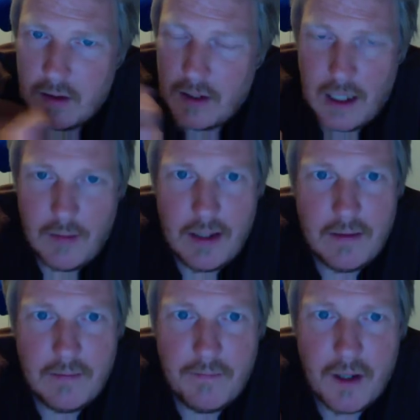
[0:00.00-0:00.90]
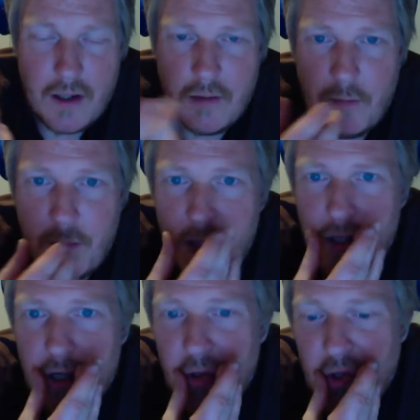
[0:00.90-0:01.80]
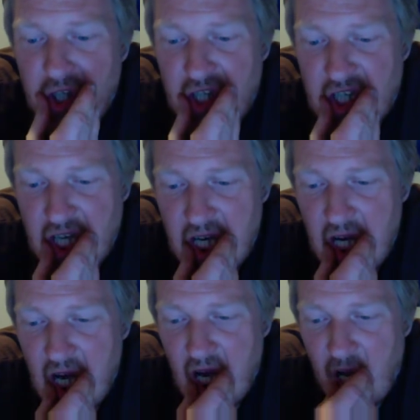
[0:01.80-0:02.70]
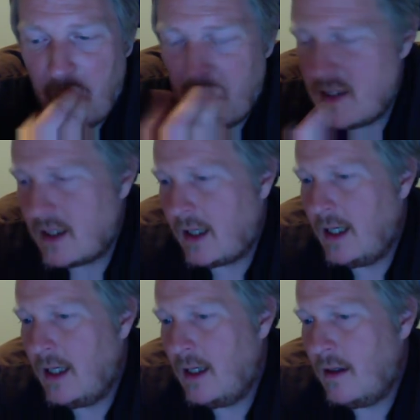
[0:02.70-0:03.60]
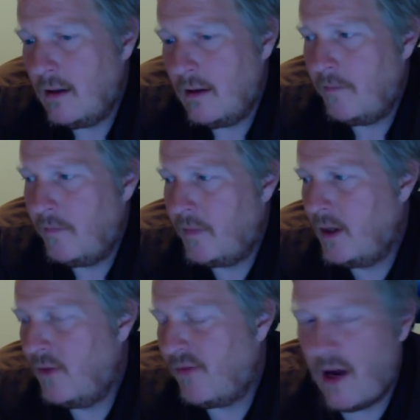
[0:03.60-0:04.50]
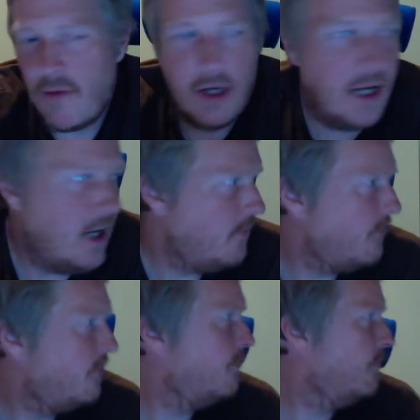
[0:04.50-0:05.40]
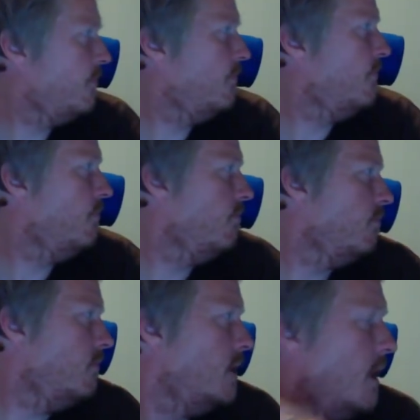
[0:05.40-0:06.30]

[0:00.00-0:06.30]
I mean, R&B, OTC, basically, if I want to have a